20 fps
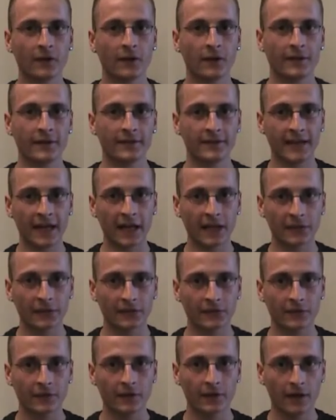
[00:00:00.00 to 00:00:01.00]

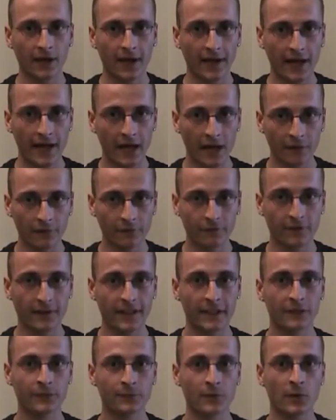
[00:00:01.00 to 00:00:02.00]
yes, I have
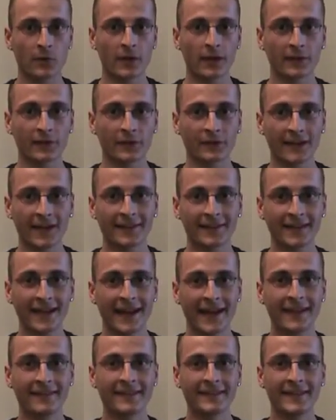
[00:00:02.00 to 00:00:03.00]
experienced that,
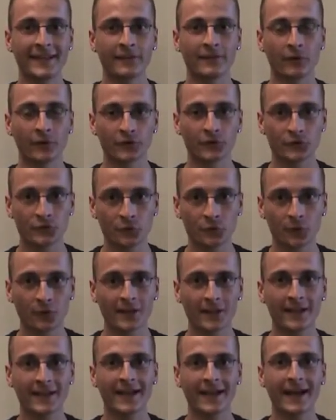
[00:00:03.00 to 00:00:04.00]
and it was
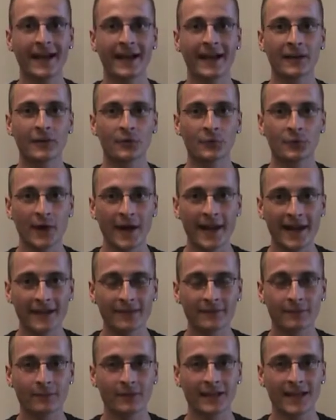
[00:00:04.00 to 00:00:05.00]
truly a
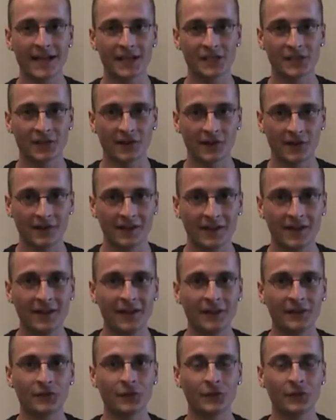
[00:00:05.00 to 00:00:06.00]
great pleasure
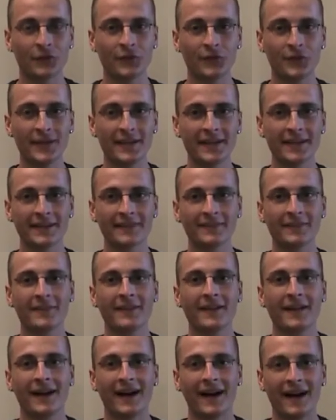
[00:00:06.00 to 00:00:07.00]
to
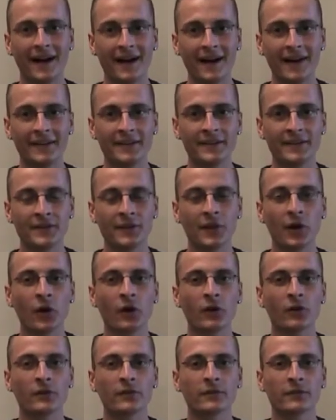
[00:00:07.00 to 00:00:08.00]
seeing, uh, you
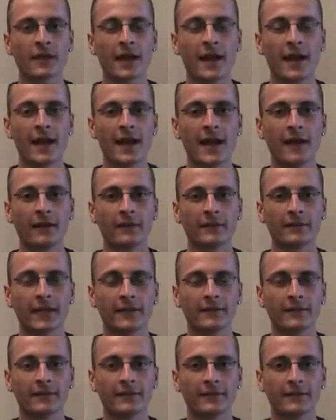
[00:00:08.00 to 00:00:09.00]
know, the,
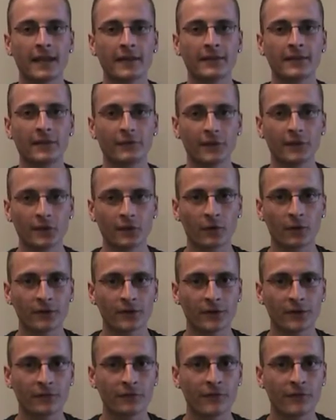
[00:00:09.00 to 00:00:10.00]
the, the
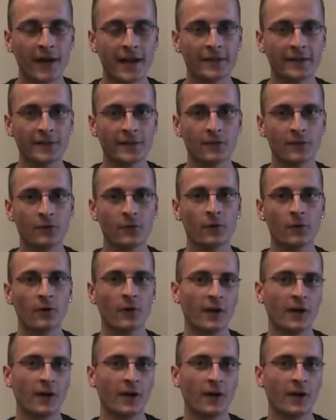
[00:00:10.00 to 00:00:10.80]
difficulties when you